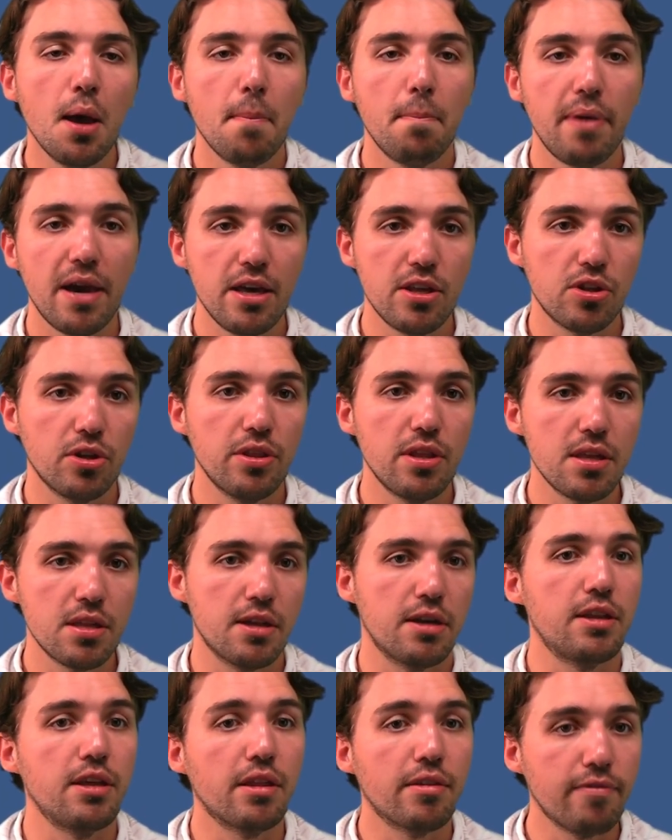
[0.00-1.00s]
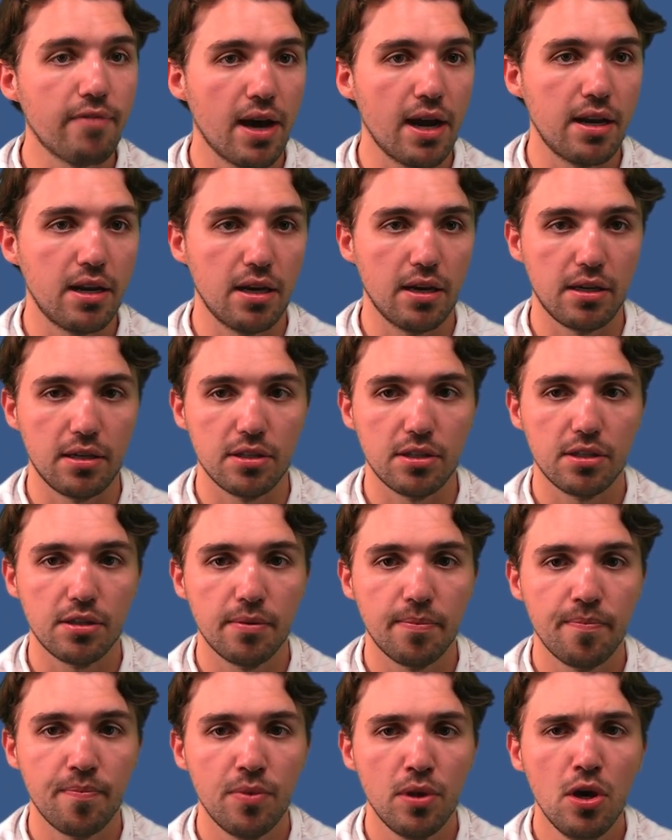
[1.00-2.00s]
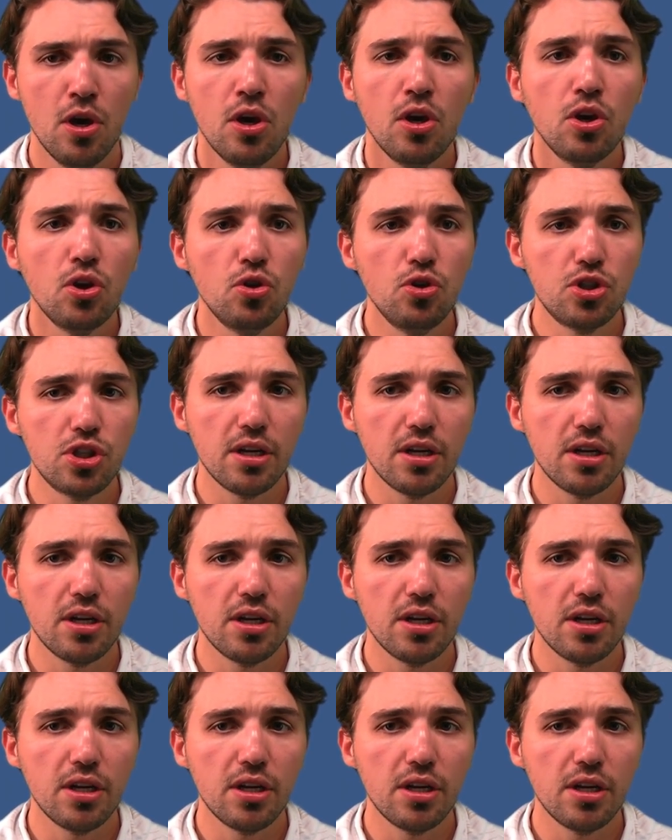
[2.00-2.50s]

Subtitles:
based on the study's findings. You